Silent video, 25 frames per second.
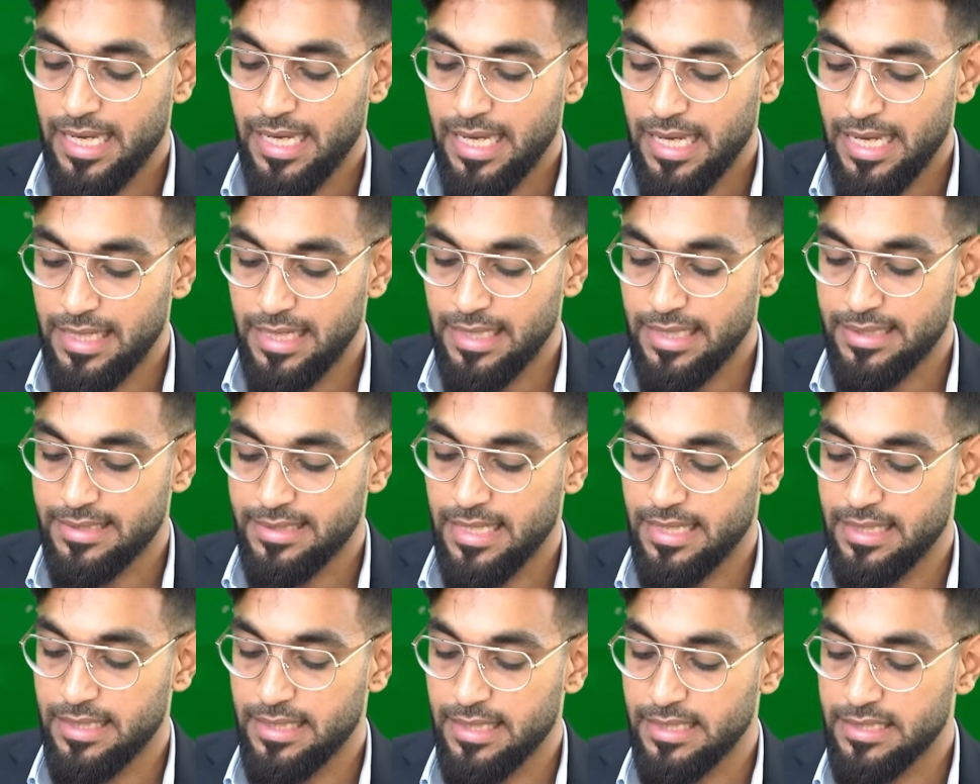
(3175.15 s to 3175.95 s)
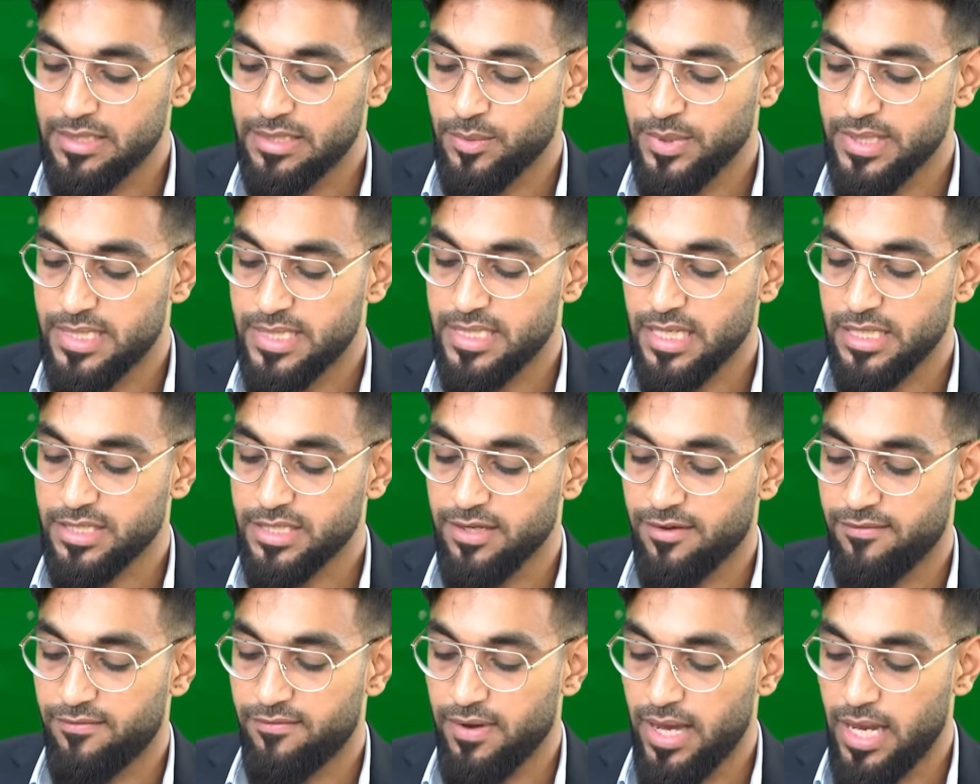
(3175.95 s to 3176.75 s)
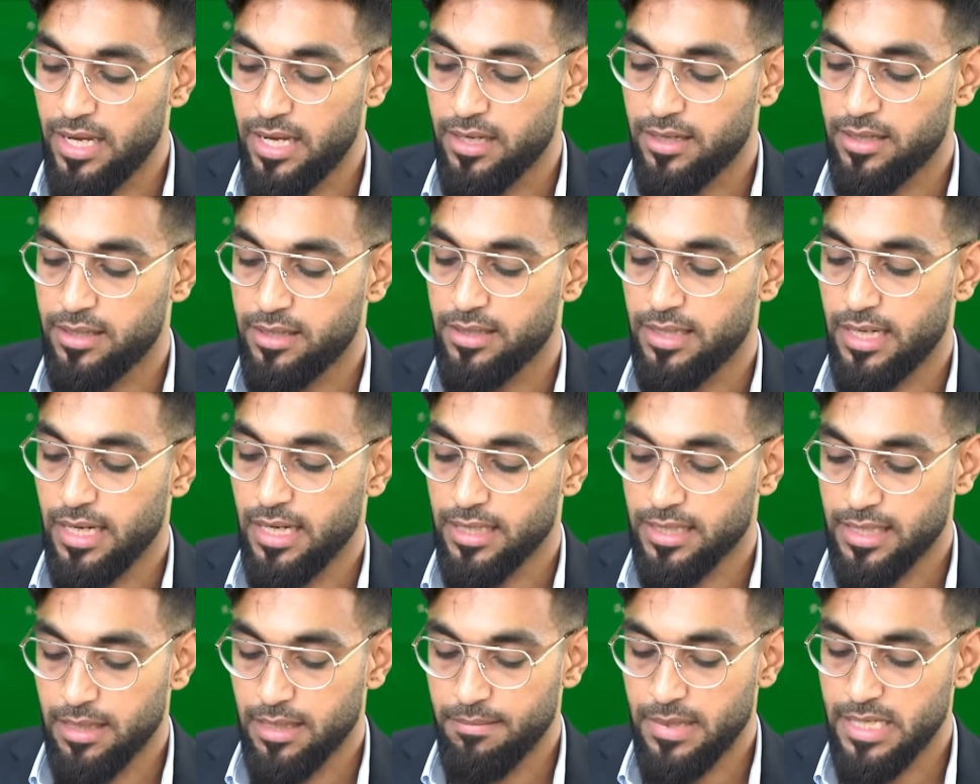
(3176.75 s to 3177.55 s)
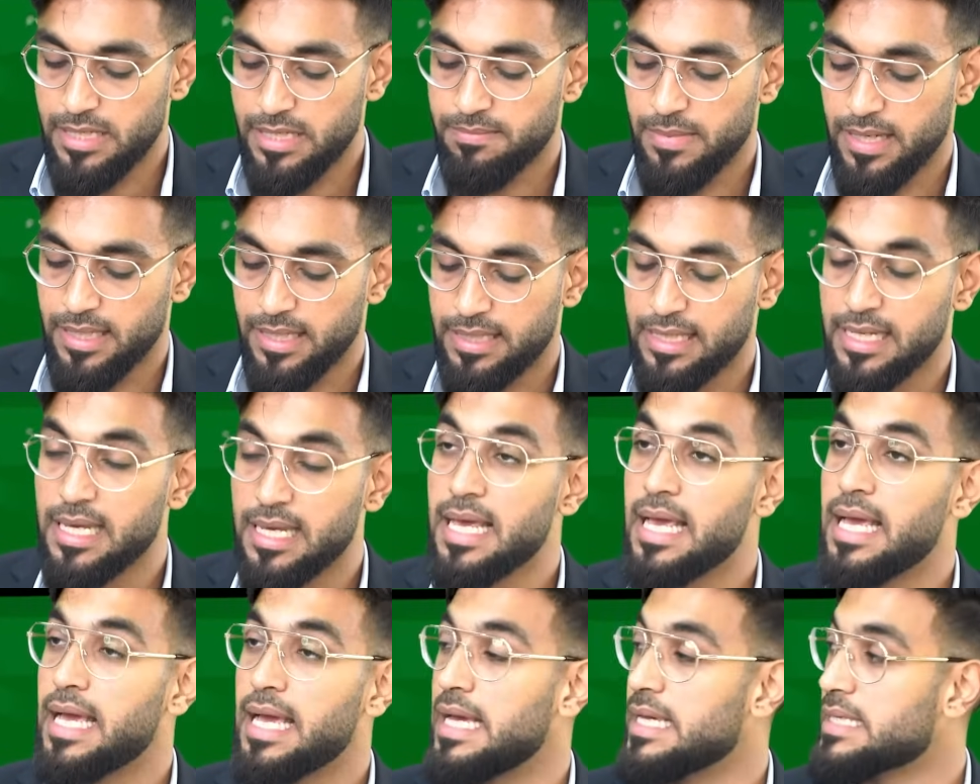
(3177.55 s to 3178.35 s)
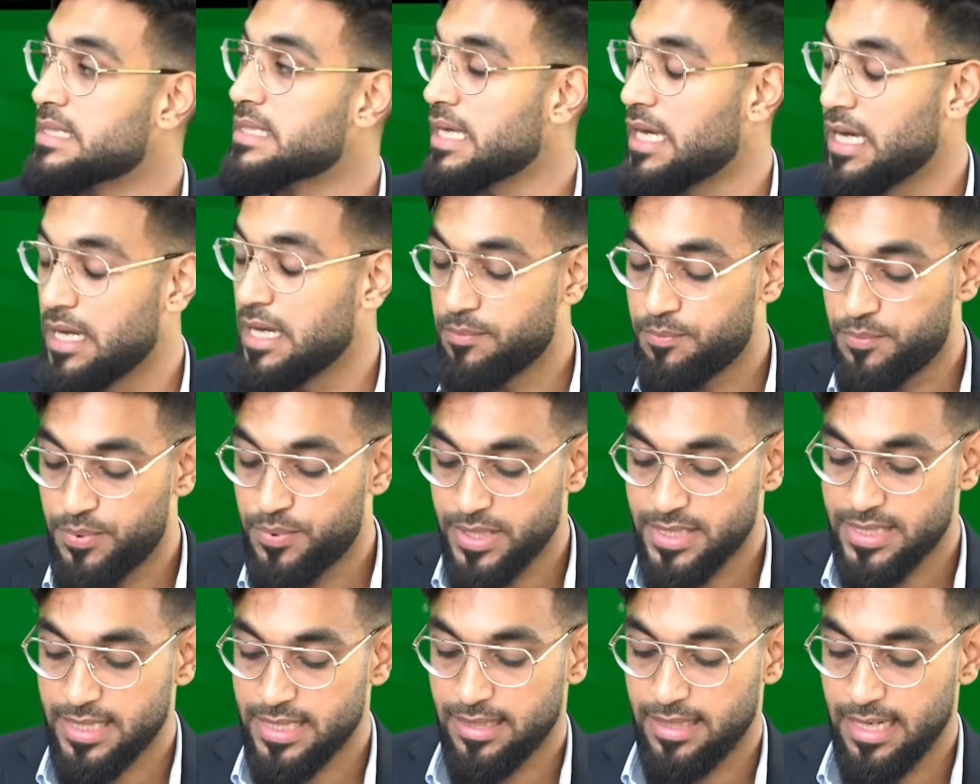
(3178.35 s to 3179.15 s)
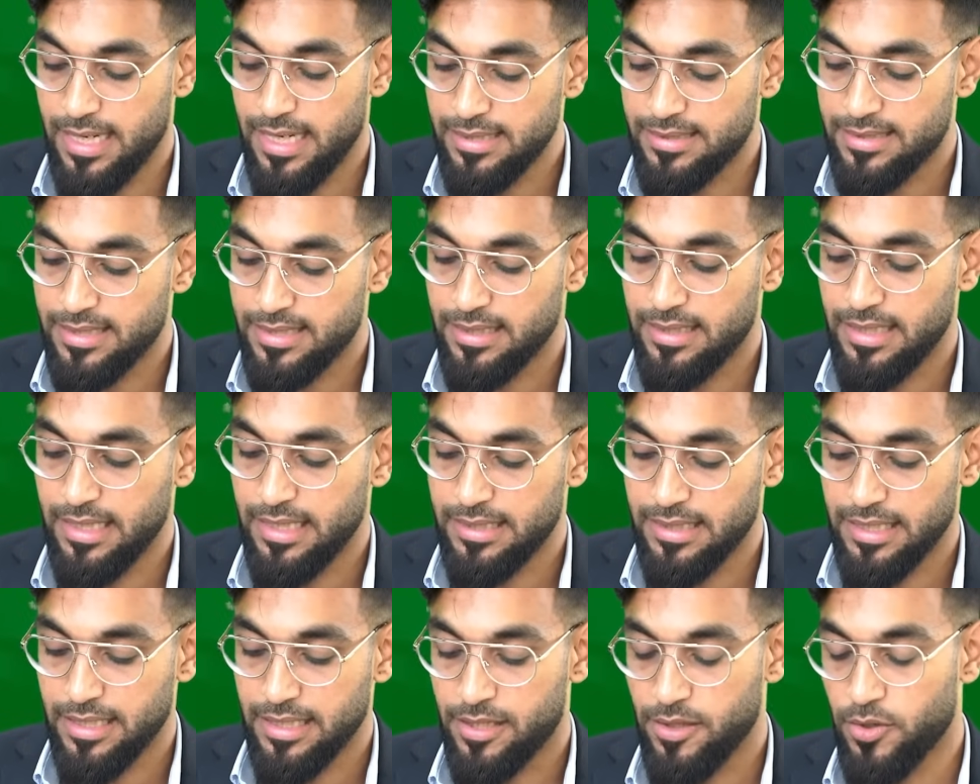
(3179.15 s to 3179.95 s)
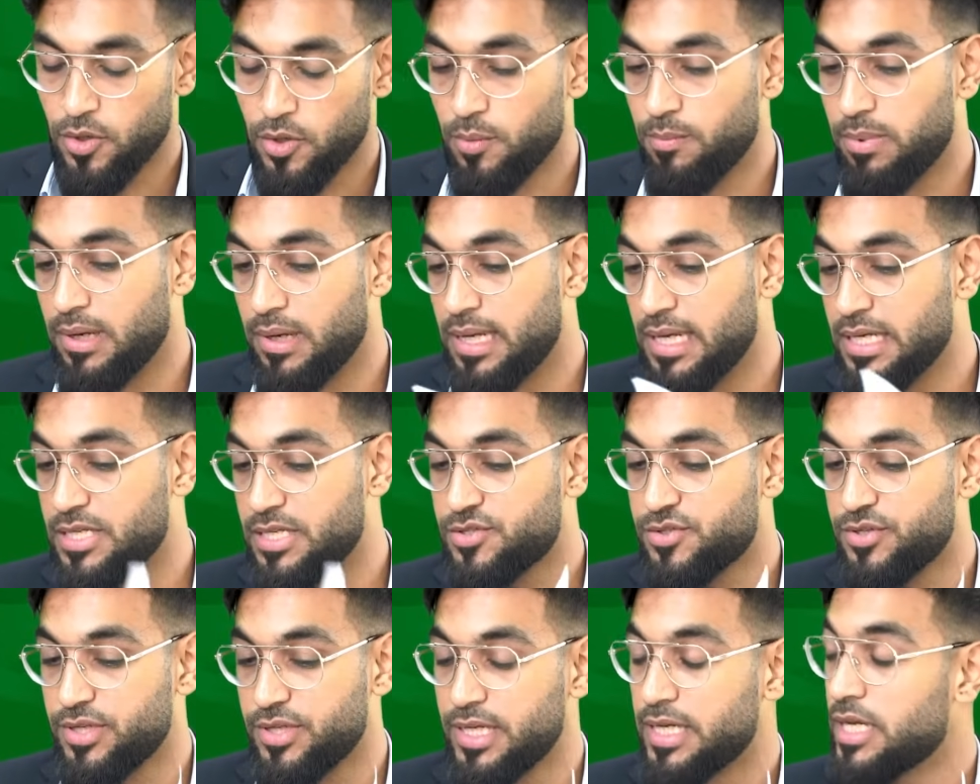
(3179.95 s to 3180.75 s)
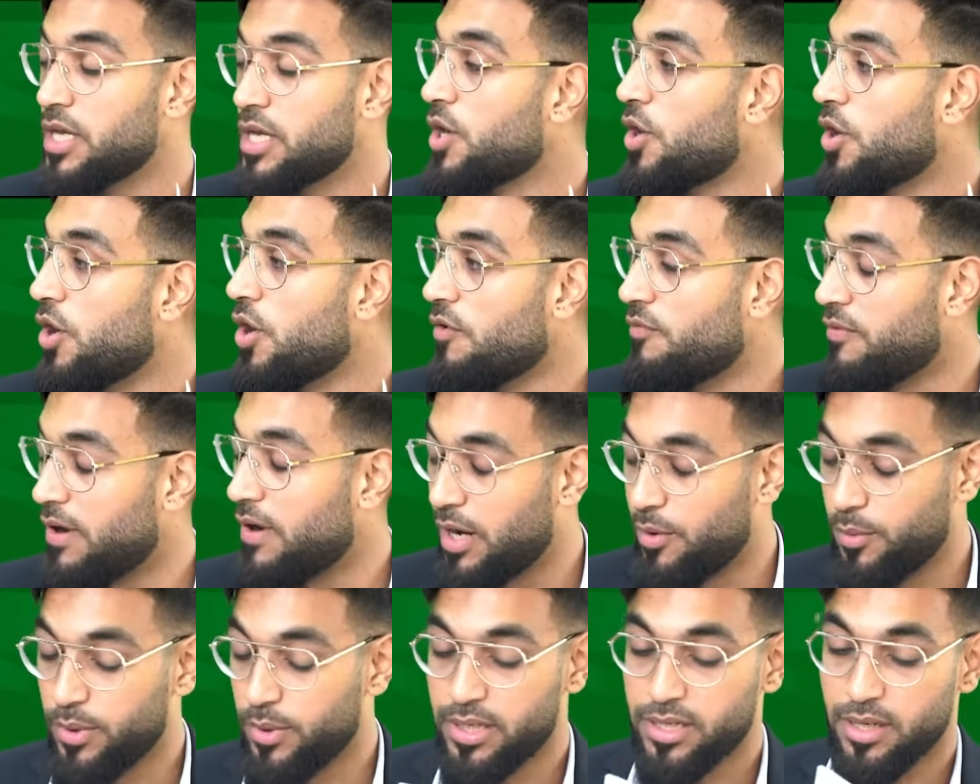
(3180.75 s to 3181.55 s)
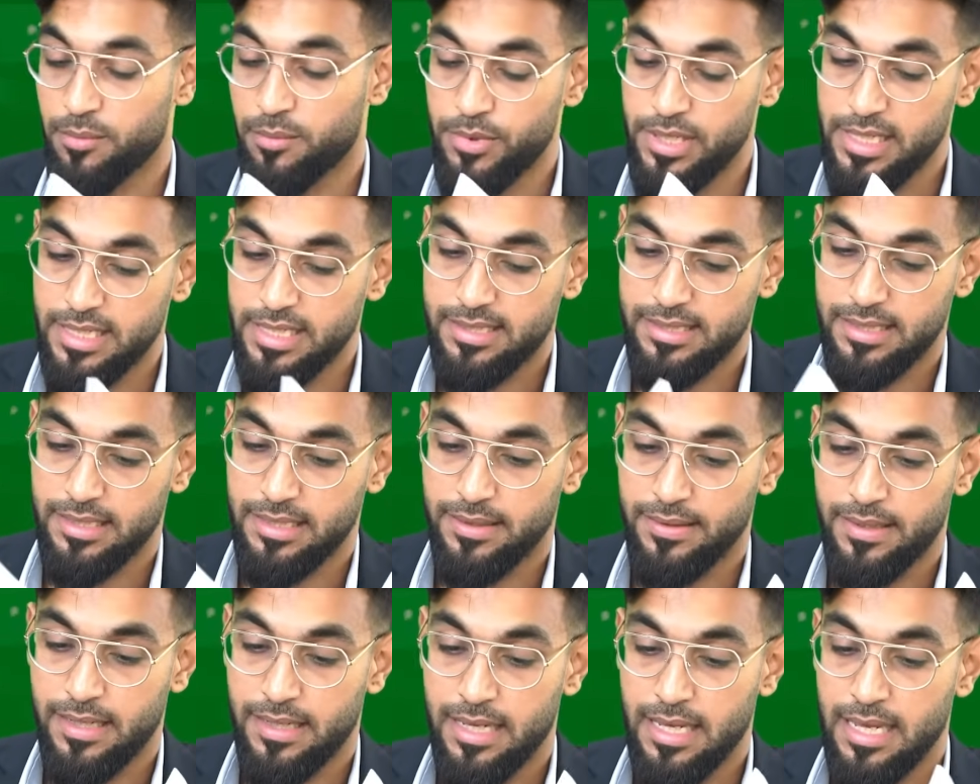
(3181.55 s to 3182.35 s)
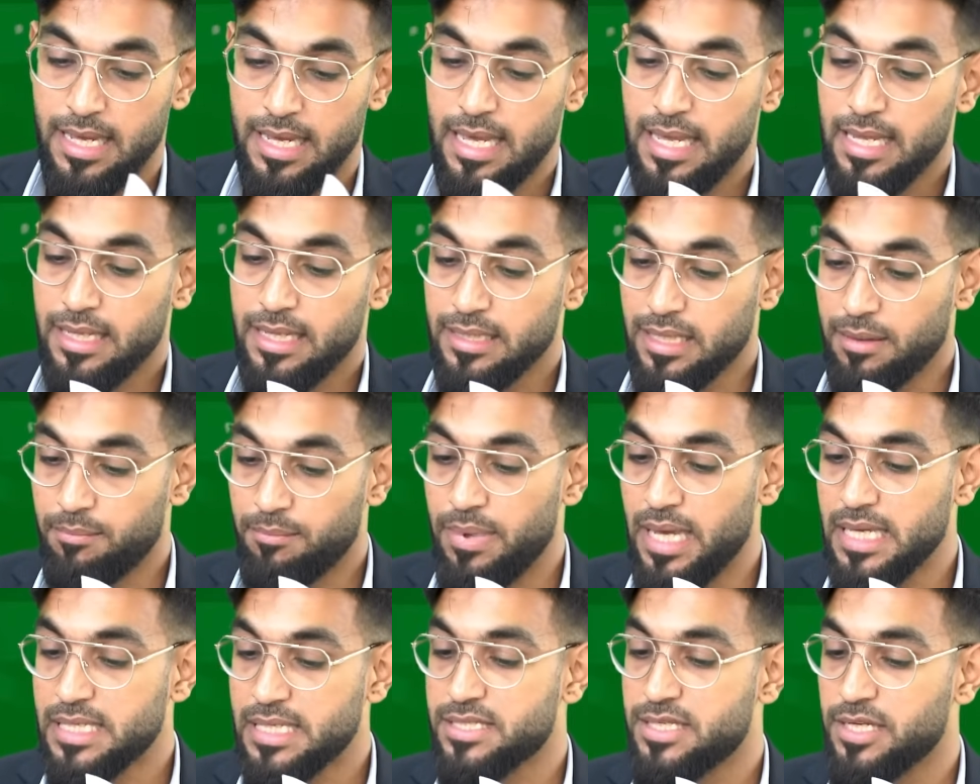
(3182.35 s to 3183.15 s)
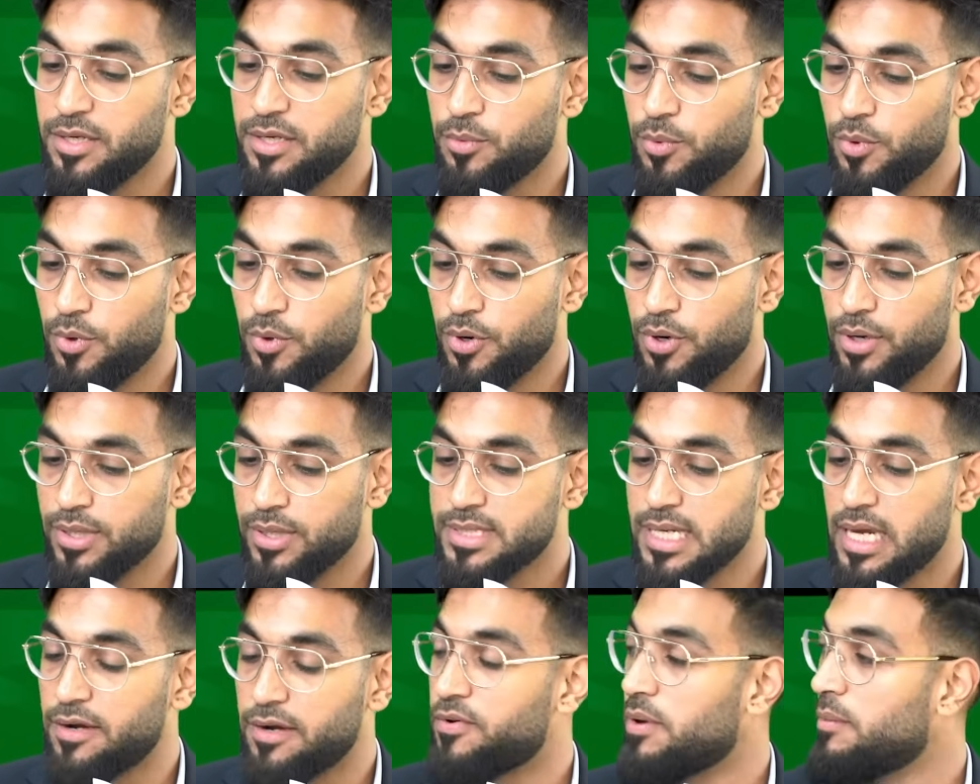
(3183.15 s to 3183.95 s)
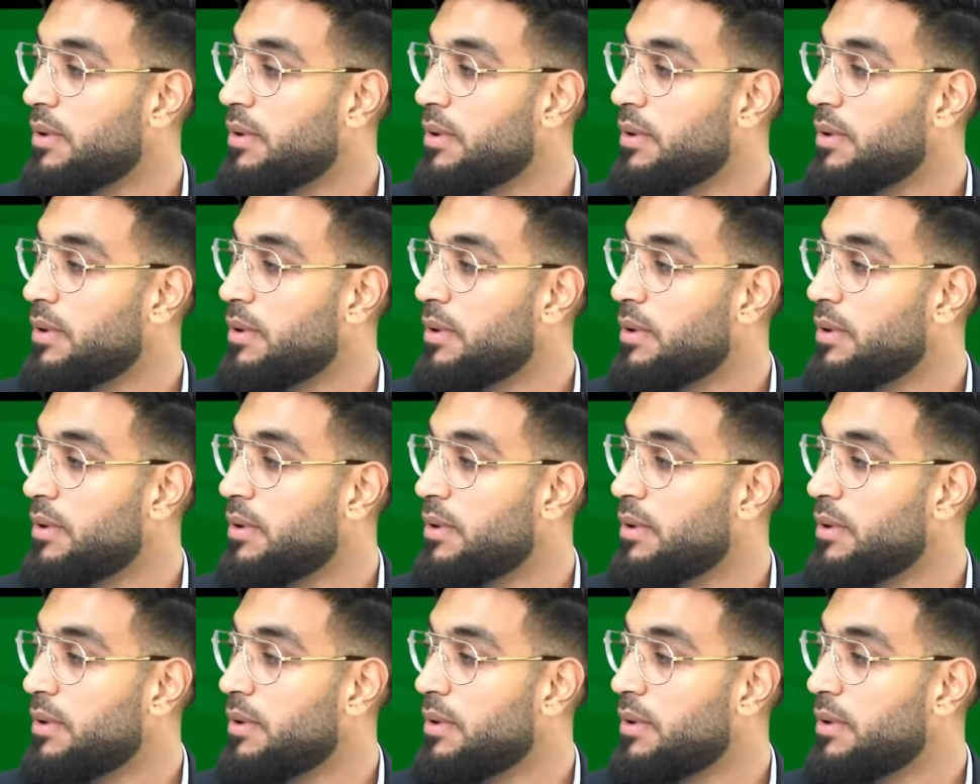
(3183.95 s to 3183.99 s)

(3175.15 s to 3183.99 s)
and attendant with such a valor and commitment is unprecedented in the global history of our community. The best rewards are